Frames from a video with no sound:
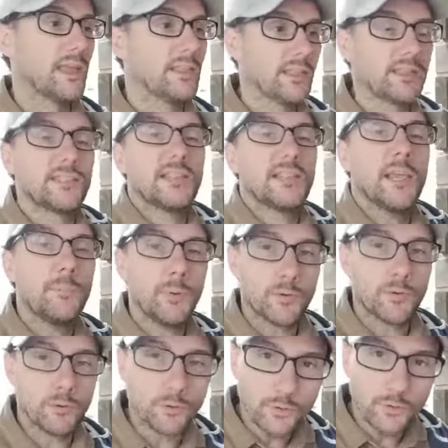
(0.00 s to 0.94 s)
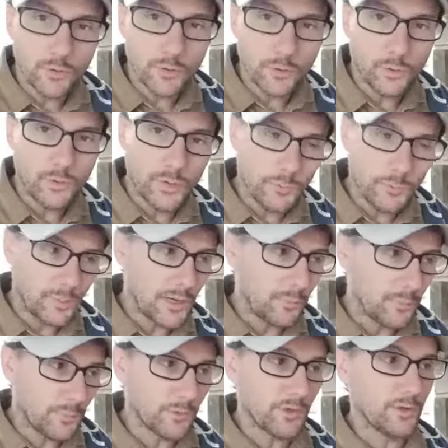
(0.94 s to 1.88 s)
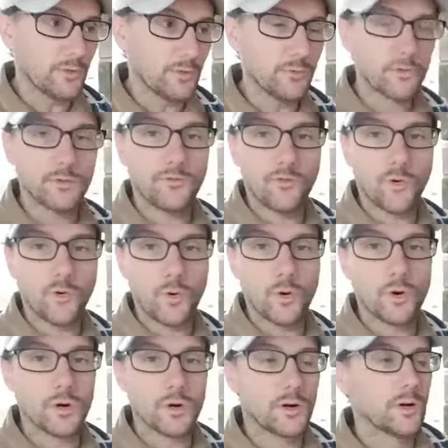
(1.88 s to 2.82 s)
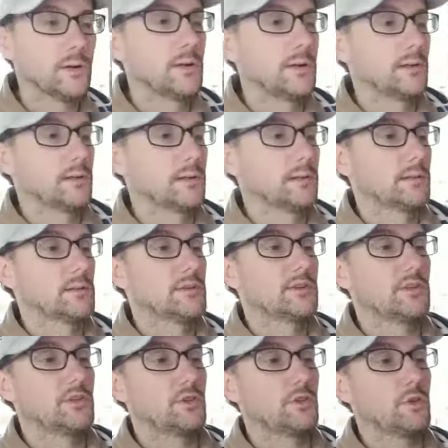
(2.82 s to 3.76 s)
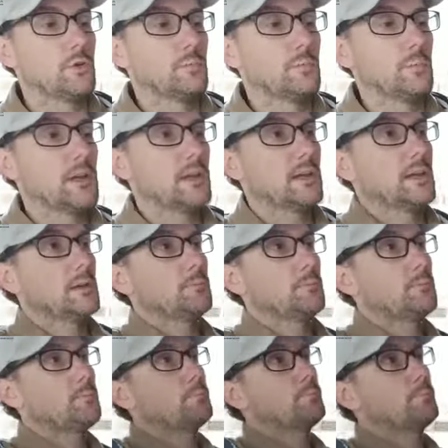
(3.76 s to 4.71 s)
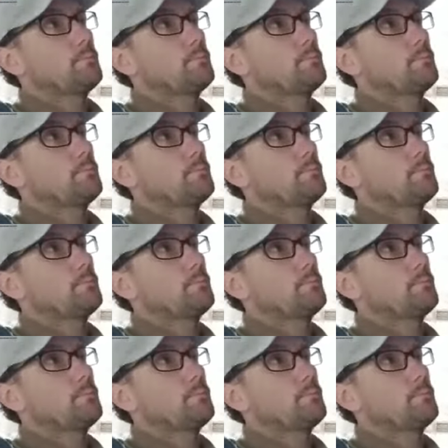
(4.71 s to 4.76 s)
the typical tool that people use for scooping